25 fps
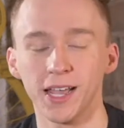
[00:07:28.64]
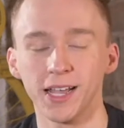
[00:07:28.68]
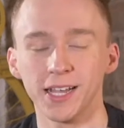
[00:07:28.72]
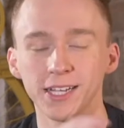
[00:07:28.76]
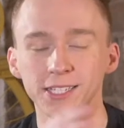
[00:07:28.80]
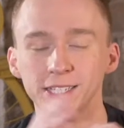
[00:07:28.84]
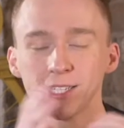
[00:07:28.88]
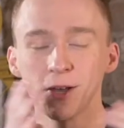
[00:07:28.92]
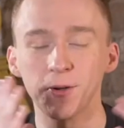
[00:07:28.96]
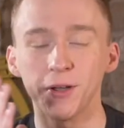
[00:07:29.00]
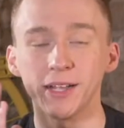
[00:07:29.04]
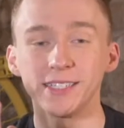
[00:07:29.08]

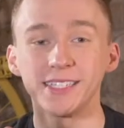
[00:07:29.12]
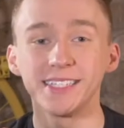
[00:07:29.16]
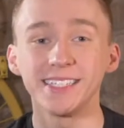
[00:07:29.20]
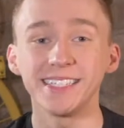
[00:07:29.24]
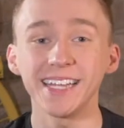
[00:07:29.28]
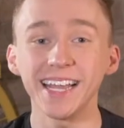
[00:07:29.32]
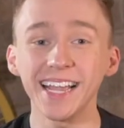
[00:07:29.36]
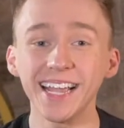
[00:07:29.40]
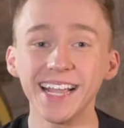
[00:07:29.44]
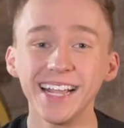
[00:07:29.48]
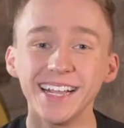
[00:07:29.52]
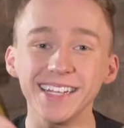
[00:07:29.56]
So it's as
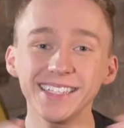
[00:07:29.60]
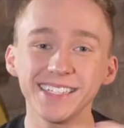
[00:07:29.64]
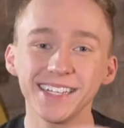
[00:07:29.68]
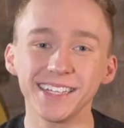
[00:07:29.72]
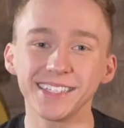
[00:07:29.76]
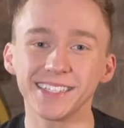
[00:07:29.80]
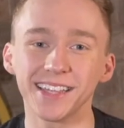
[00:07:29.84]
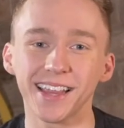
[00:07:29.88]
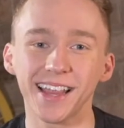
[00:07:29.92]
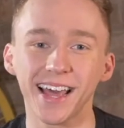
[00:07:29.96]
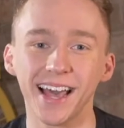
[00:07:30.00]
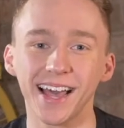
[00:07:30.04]
easy
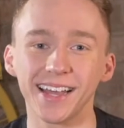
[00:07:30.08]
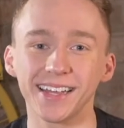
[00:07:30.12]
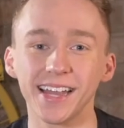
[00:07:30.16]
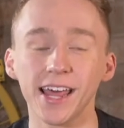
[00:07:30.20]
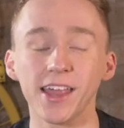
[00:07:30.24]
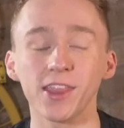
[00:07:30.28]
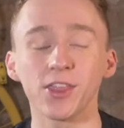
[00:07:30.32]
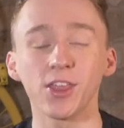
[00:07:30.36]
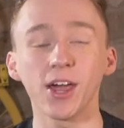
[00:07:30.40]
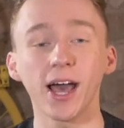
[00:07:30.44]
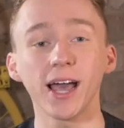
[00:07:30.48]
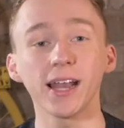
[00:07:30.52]
as that.
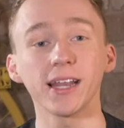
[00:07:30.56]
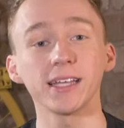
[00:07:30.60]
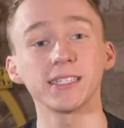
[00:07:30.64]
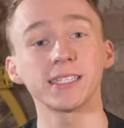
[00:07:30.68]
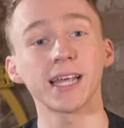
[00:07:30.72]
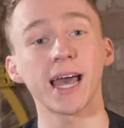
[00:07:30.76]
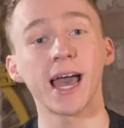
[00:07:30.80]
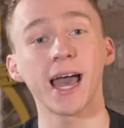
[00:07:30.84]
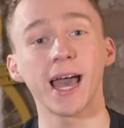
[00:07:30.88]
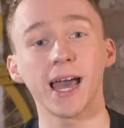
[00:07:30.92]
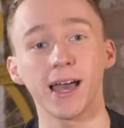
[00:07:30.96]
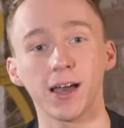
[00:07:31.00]
That is
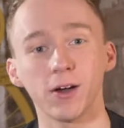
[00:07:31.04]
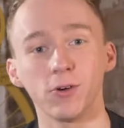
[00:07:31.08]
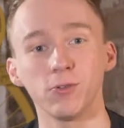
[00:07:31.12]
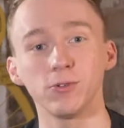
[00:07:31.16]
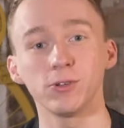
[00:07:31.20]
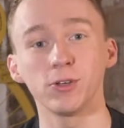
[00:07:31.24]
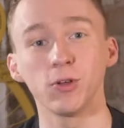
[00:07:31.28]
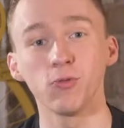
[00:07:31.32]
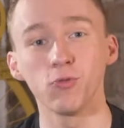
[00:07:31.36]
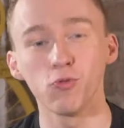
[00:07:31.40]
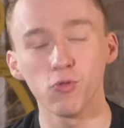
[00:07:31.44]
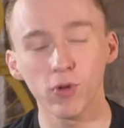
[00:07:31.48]
how
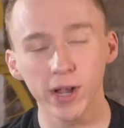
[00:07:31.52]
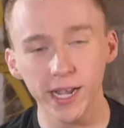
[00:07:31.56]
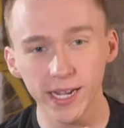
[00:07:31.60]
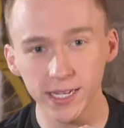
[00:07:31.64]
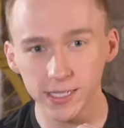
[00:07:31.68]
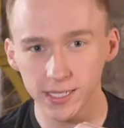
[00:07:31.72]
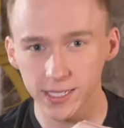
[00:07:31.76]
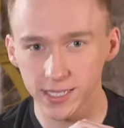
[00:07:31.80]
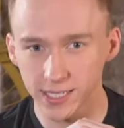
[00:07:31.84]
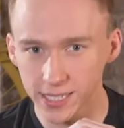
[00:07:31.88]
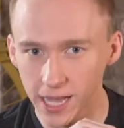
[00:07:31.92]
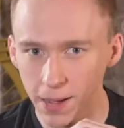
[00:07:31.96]
to read
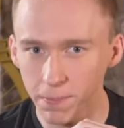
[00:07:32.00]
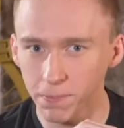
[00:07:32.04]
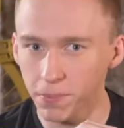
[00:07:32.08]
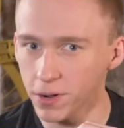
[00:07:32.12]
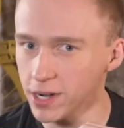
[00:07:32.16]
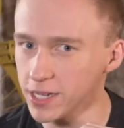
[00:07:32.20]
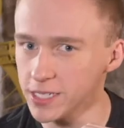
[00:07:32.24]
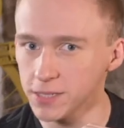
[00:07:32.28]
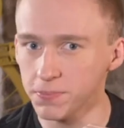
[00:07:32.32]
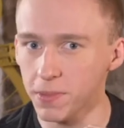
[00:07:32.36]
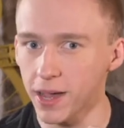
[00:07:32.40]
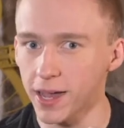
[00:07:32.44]

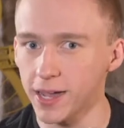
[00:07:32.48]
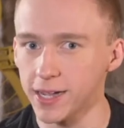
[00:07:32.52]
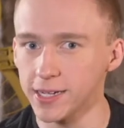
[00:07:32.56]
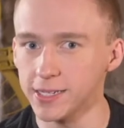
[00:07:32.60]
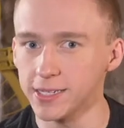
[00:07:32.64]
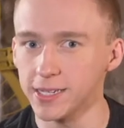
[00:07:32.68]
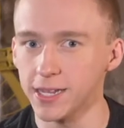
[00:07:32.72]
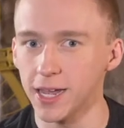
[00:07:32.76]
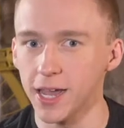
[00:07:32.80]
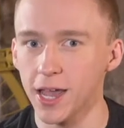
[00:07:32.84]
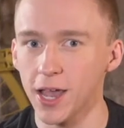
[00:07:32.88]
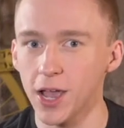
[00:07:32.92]
somebody's
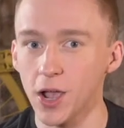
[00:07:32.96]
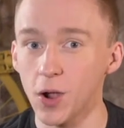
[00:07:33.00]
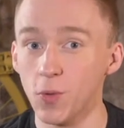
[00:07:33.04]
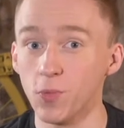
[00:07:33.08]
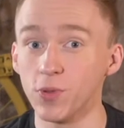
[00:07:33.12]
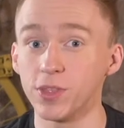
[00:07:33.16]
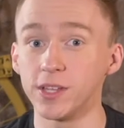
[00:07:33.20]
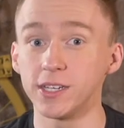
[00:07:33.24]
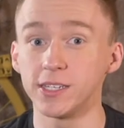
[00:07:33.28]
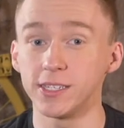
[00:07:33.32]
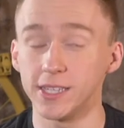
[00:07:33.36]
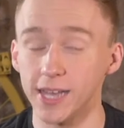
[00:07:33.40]
mind
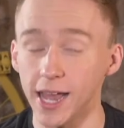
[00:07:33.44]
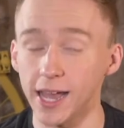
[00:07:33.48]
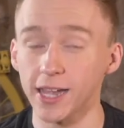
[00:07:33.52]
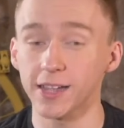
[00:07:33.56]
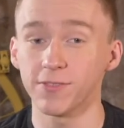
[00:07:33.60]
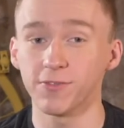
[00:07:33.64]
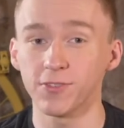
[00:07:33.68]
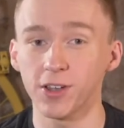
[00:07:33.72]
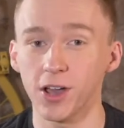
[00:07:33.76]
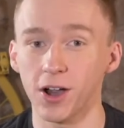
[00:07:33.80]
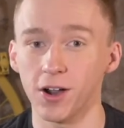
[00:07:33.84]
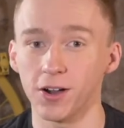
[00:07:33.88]
with a deck
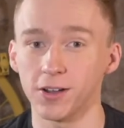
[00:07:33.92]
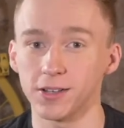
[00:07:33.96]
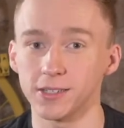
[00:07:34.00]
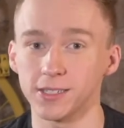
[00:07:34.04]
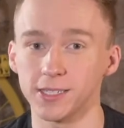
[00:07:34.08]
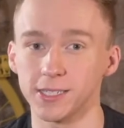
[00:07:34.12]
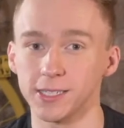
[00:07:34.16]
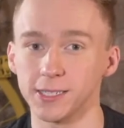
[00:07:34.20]
of cards.